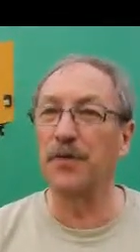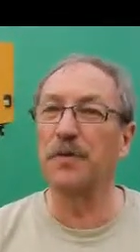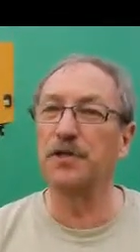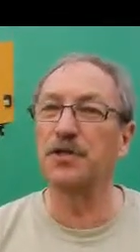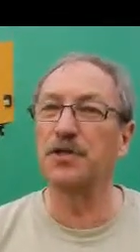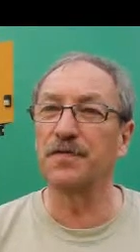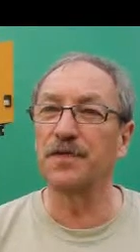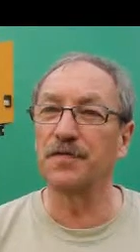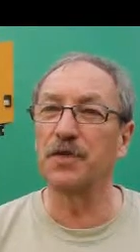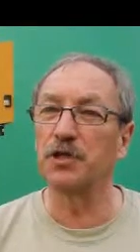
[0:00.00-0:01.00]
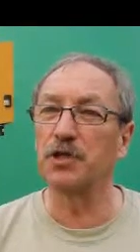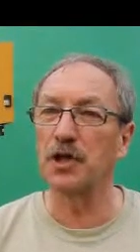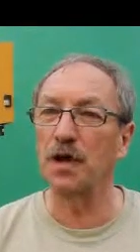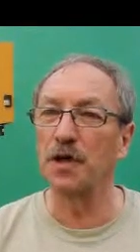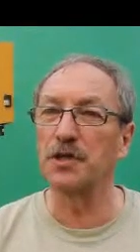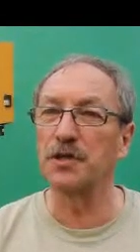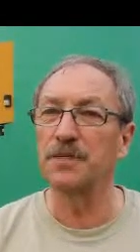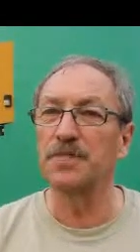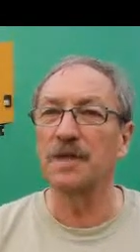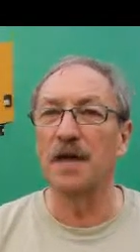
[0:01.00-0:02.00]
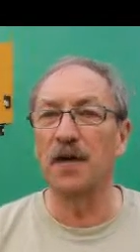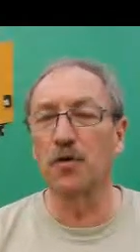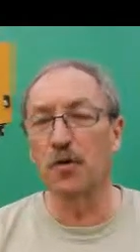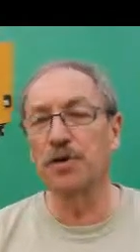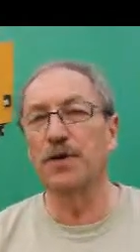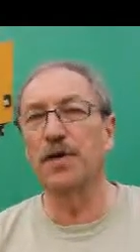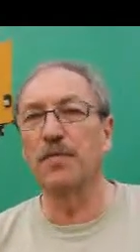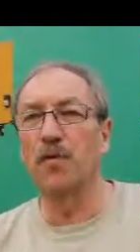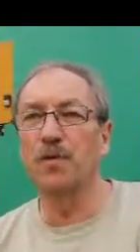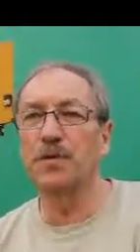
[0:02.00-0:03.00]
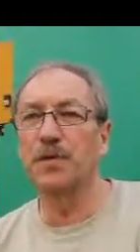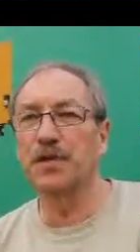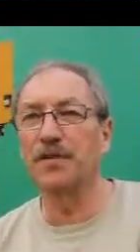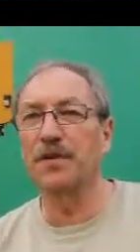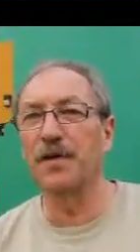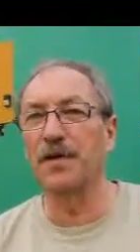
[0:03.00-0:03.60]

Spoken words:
eruptions of different size, and also in a more specific